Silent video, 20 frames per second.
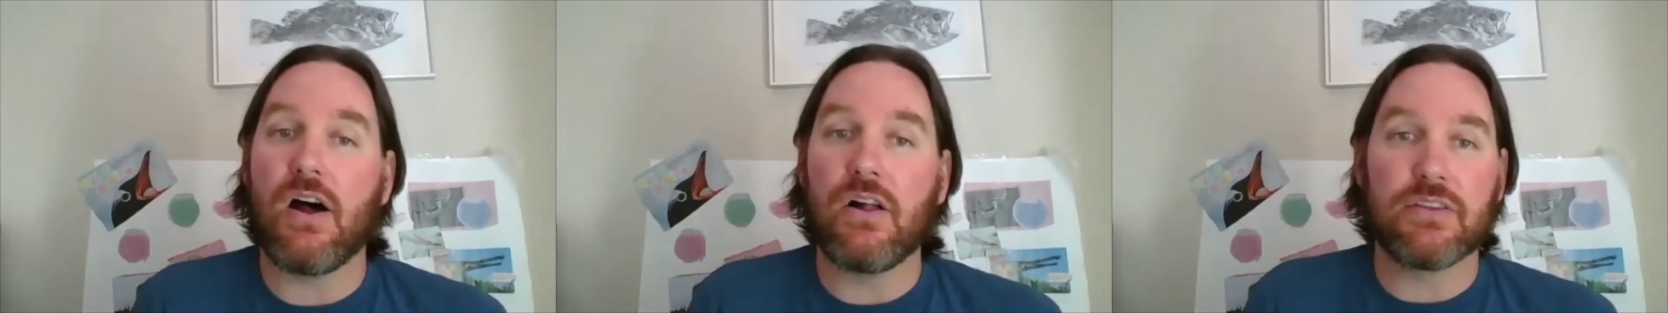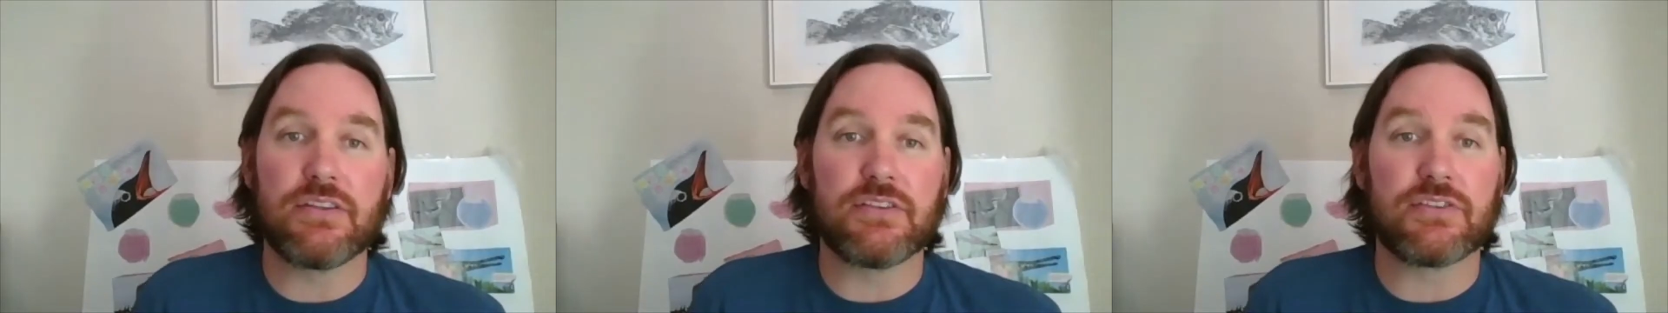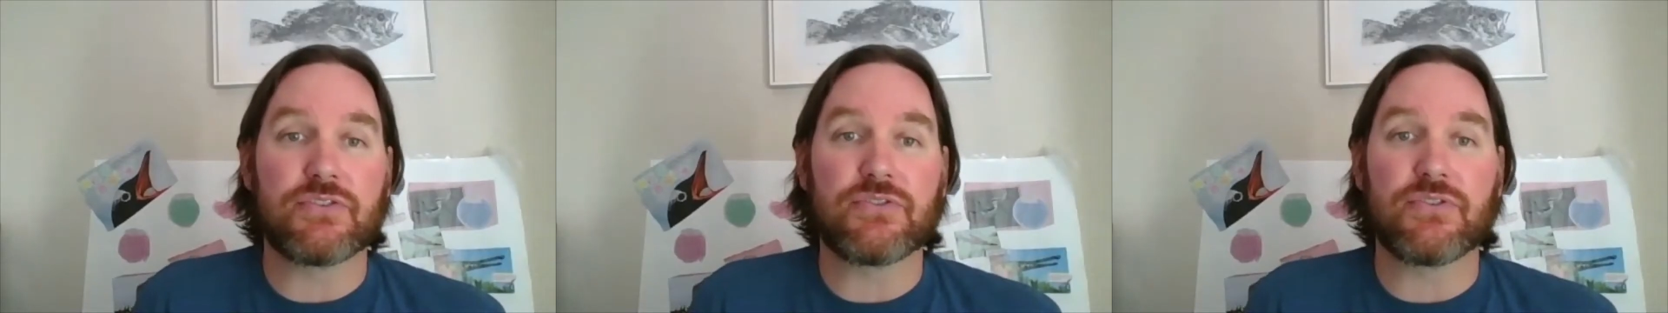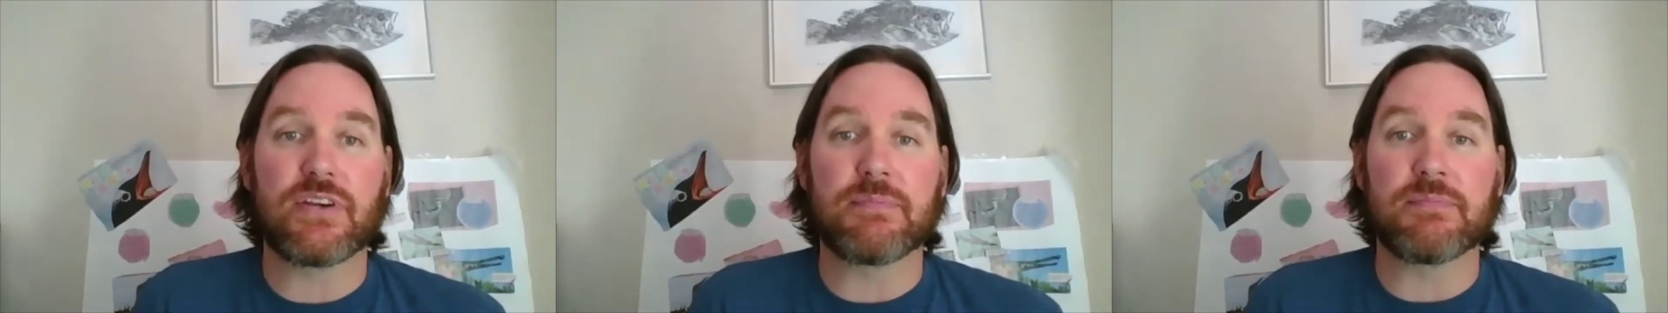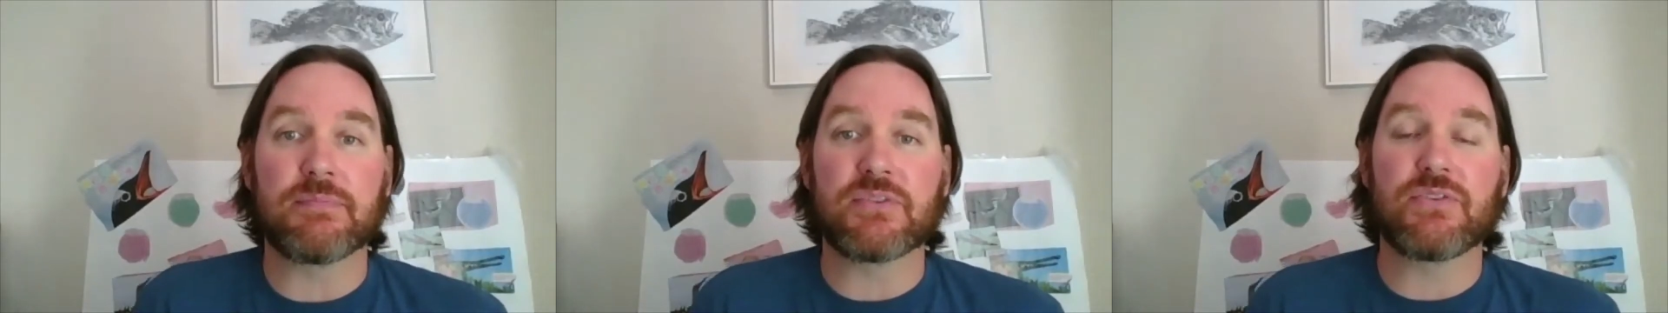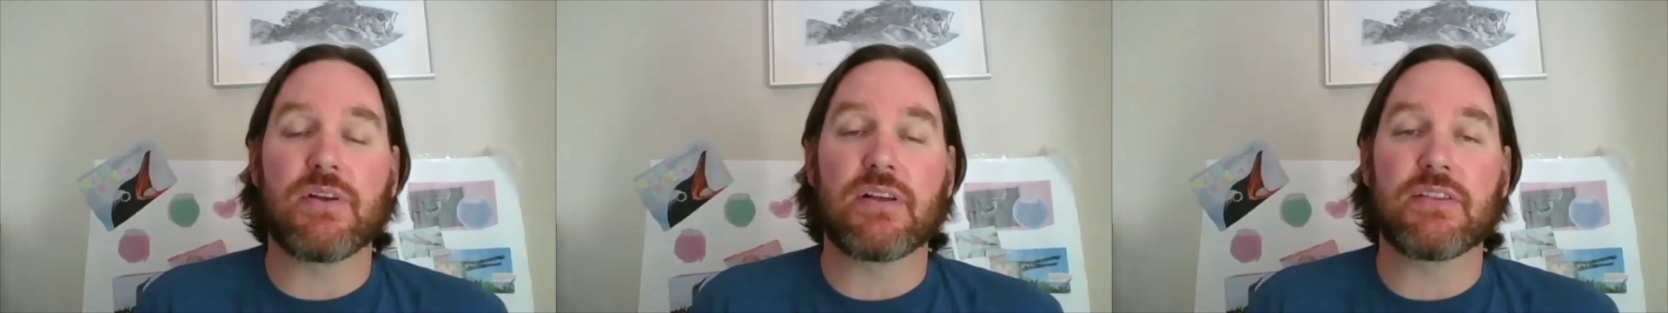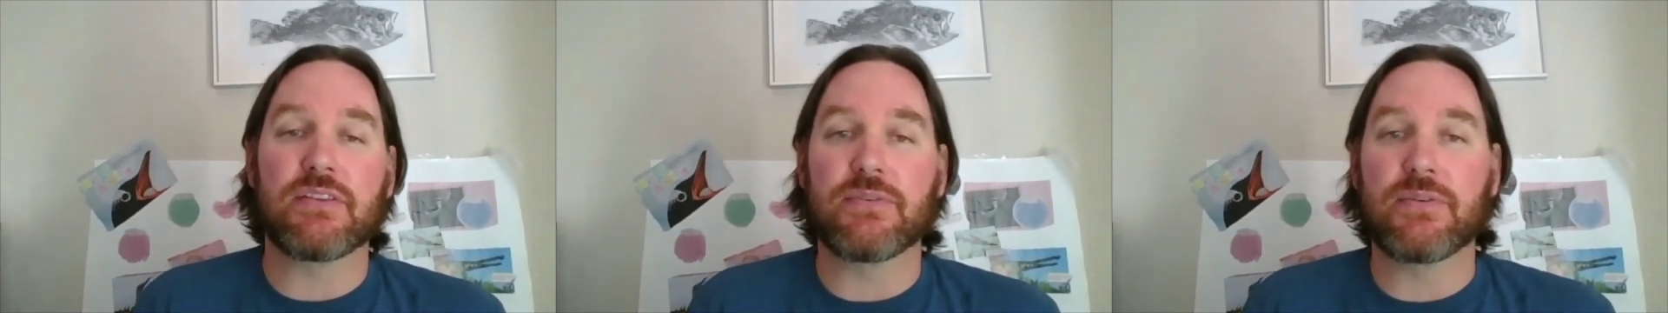the streams
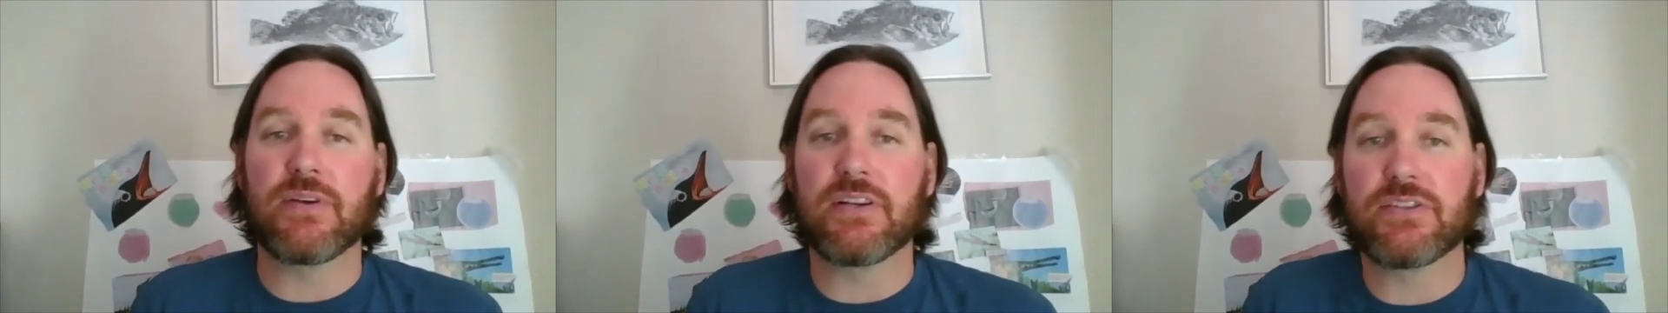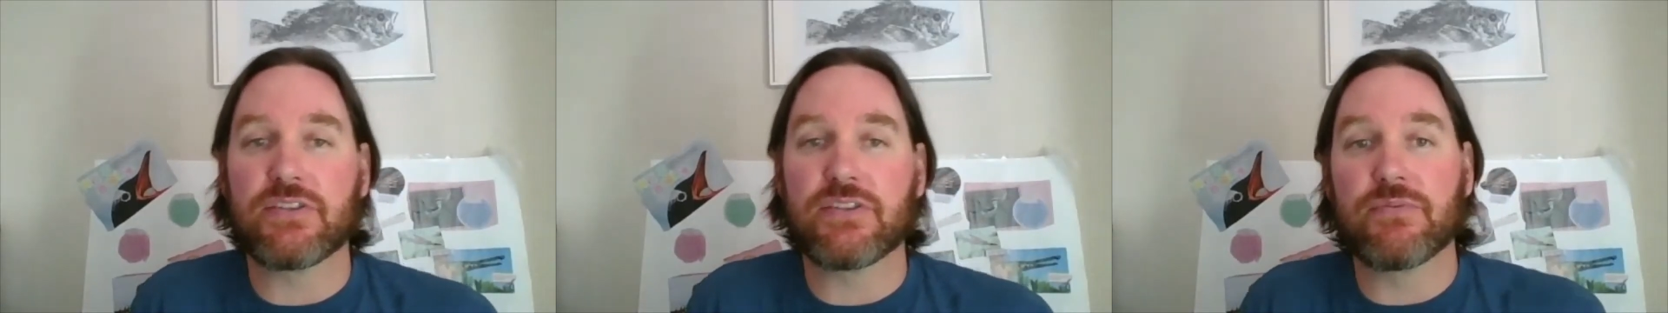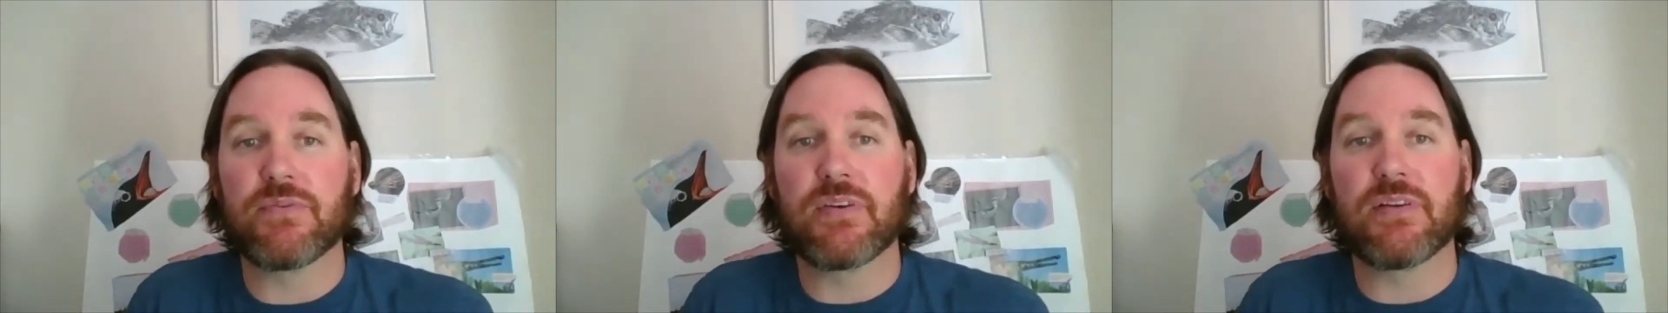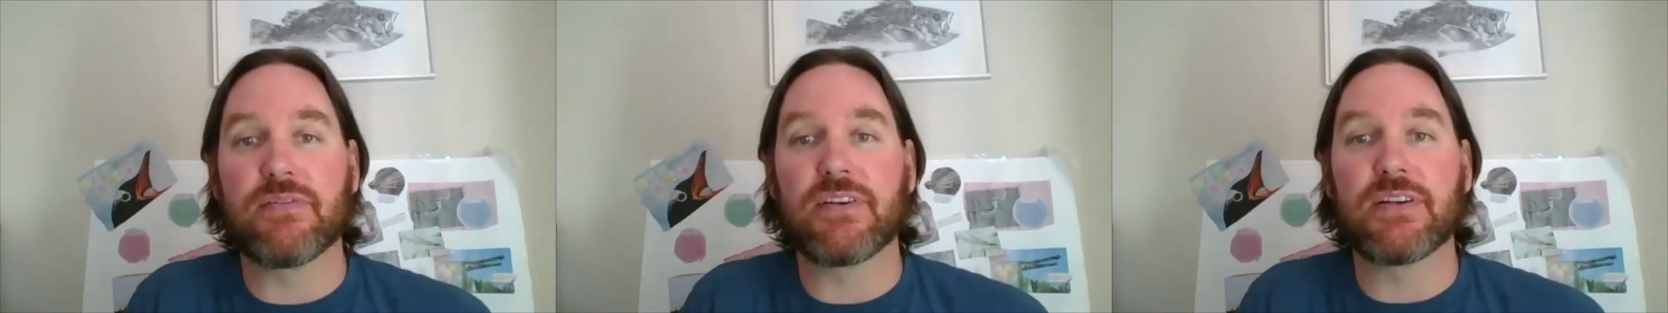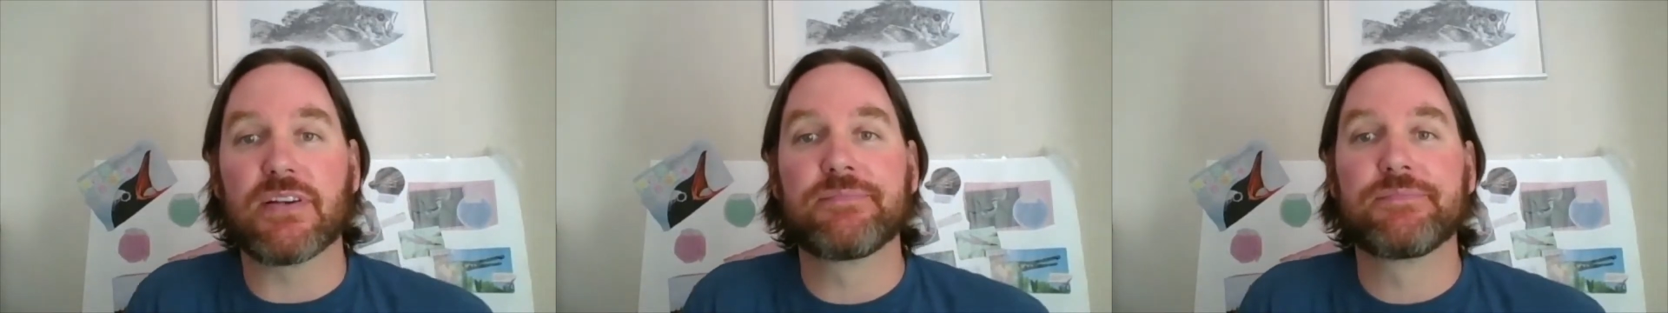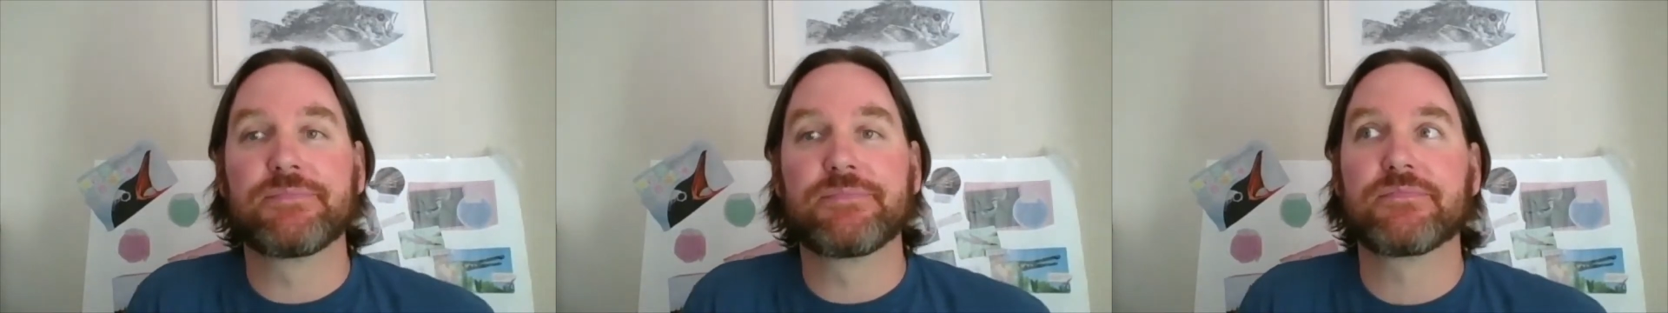throughout the Russian River.